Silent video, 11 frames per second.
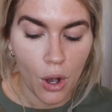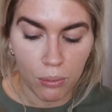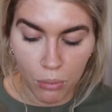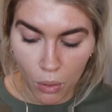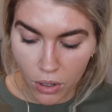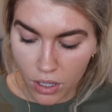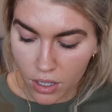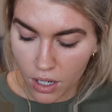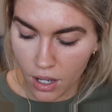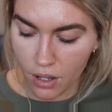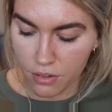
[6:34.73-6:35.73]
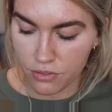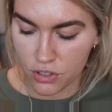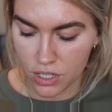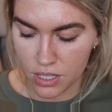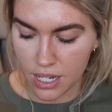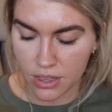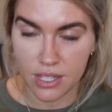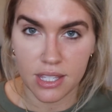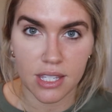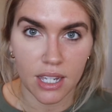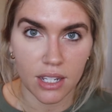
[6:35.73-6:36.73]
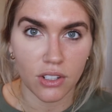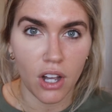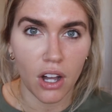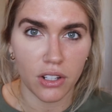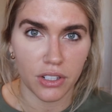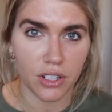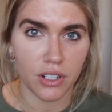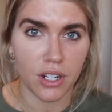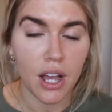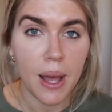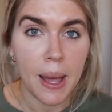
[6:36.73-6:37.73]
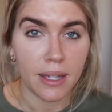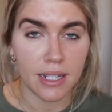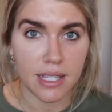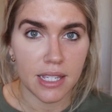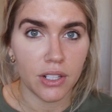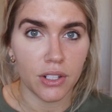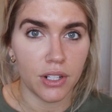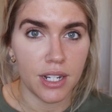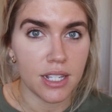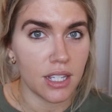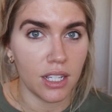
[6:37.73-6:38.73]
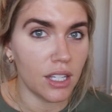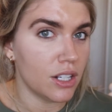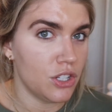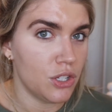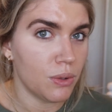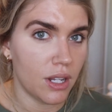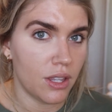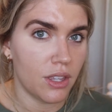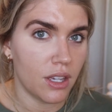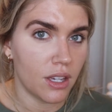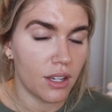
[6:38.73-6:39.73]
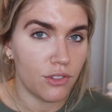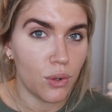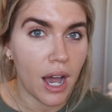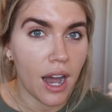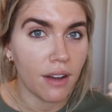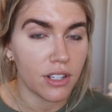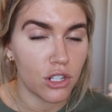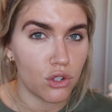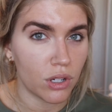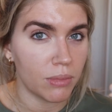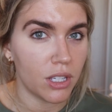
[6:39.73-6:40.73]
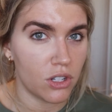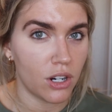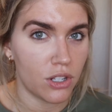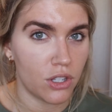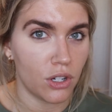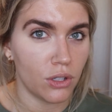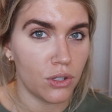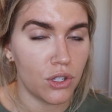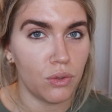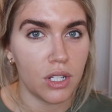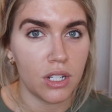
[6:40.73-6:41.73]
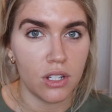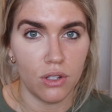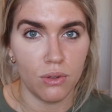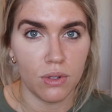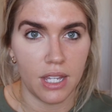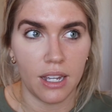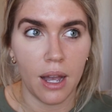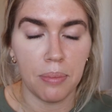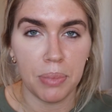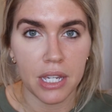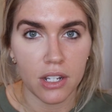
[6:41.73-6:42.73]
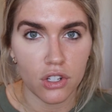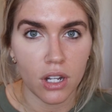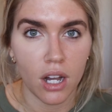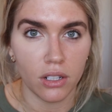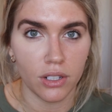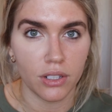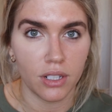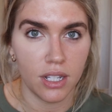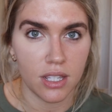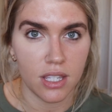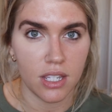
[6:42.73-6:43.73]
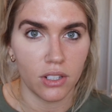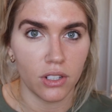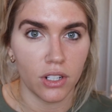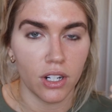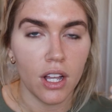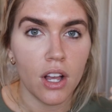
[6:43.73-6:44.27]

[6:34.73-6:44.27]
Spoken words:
More of just like the skin colored concealer isn't gonna do anything. If you have extremely dark circles, you need to use like a peach colored concealer